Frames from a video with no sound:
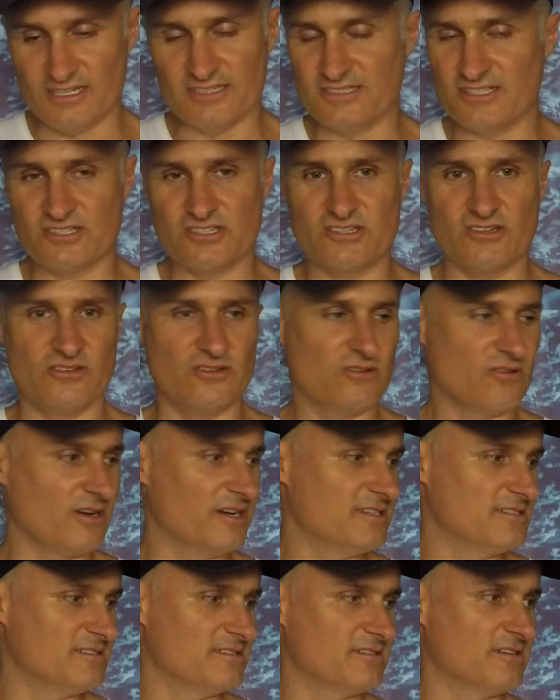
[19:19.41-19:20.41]
it to shoot
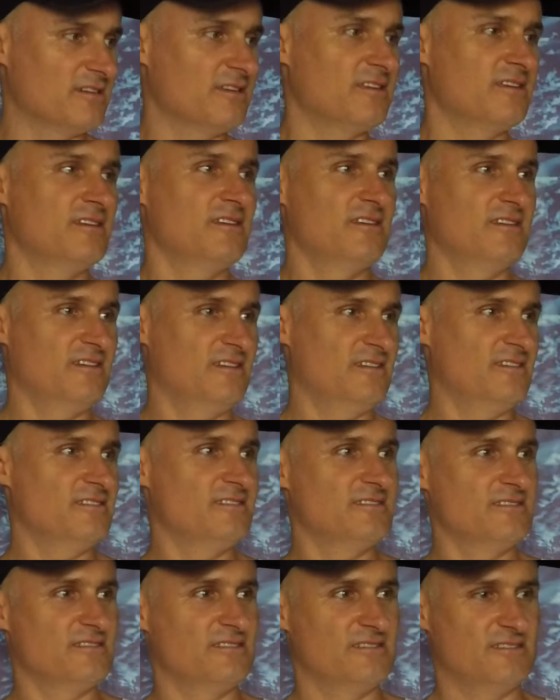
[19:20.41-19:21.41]
crays that are
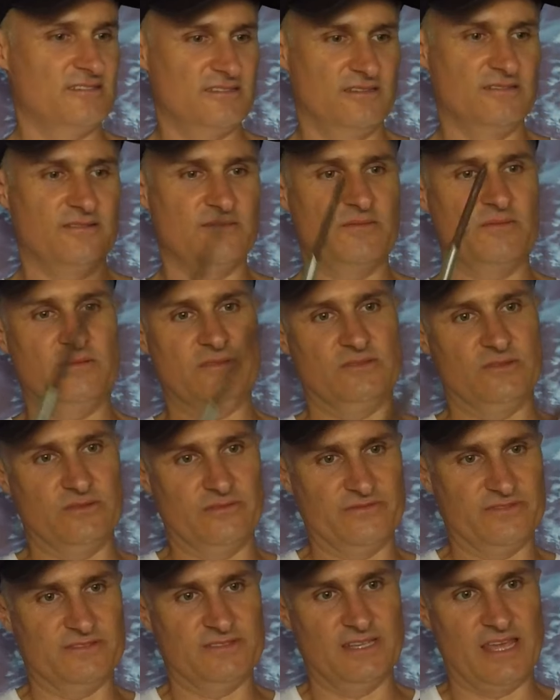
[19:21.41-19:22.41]
sort
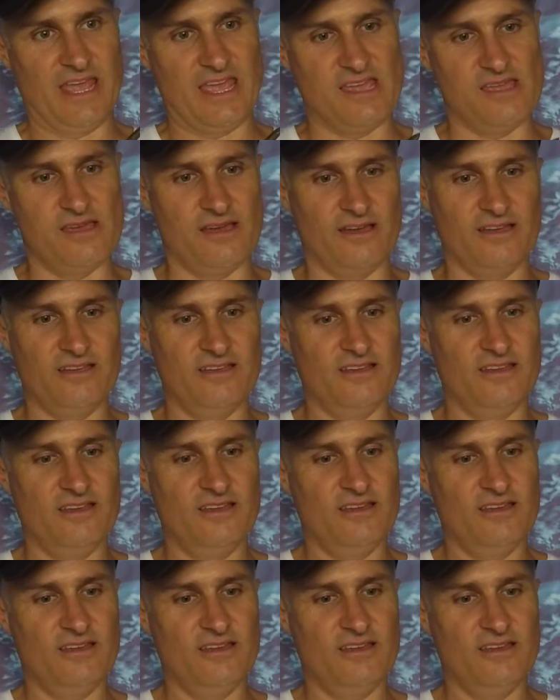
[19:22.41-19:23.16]
of here.